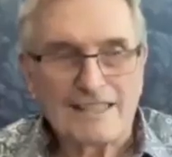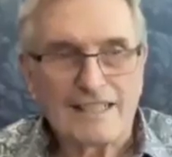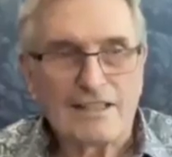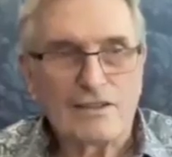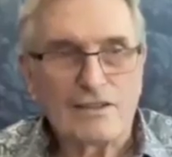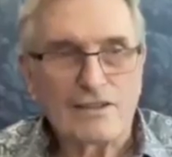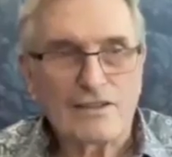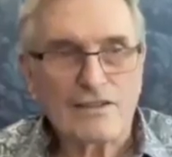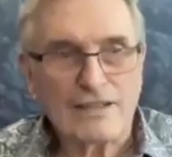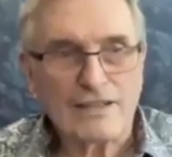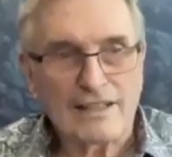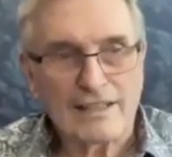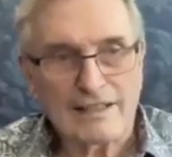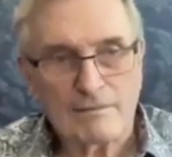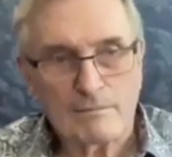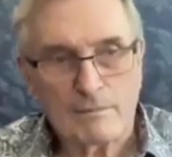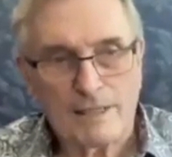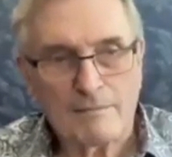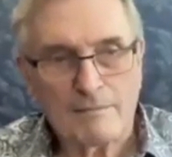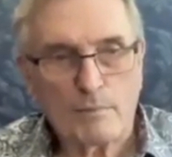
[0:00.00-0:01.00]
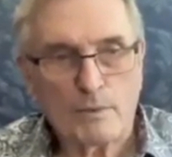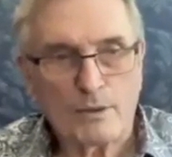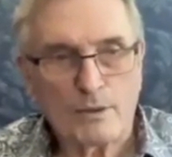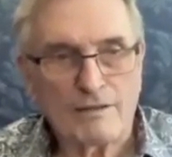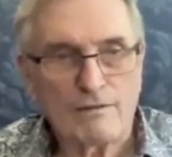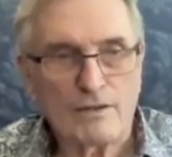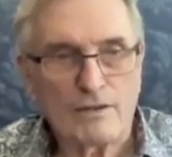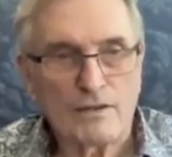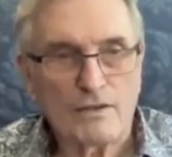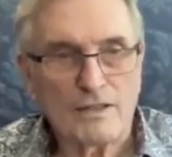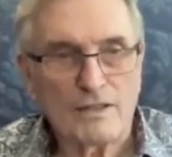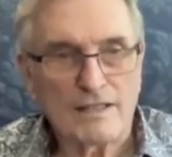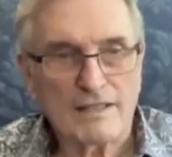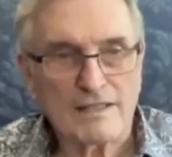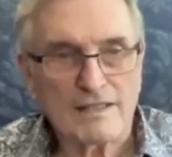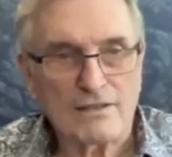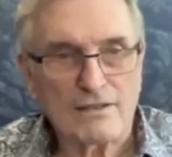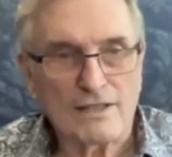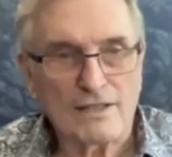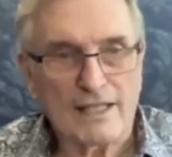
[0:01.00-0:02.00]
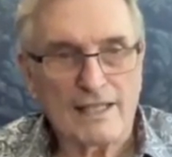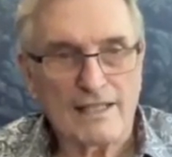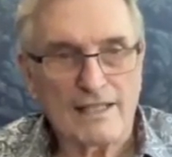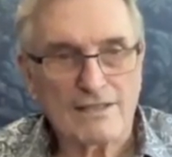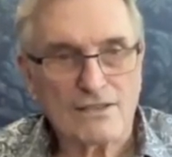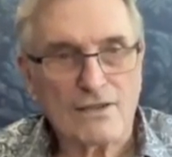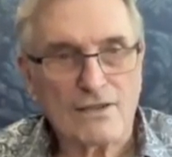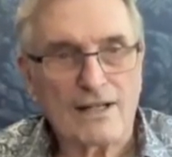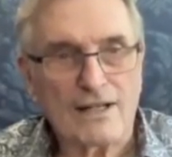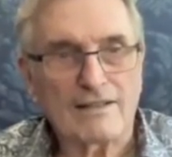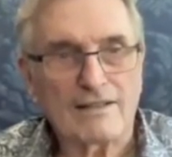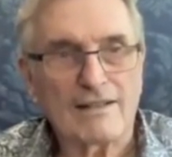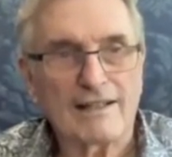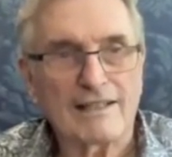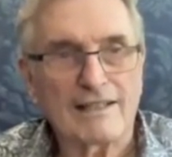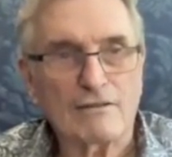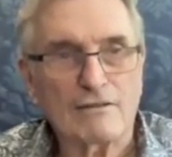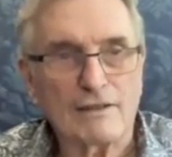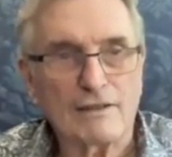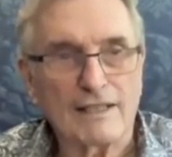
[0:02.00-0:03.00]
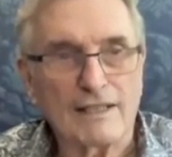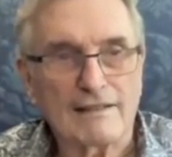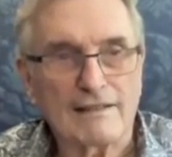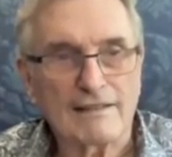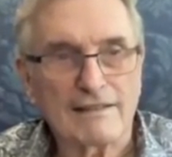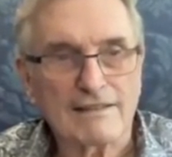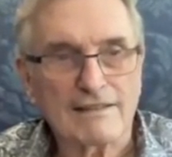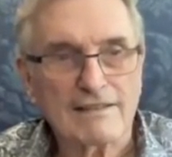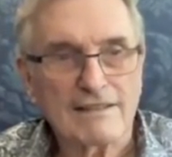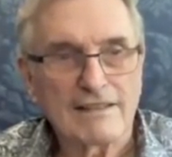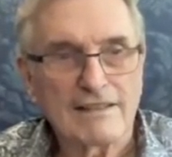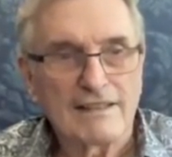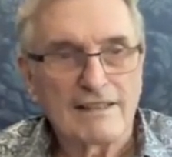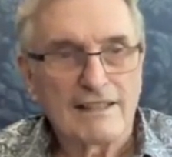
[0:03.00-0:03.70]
It's like, in my point of view is, okay, so how did I create this?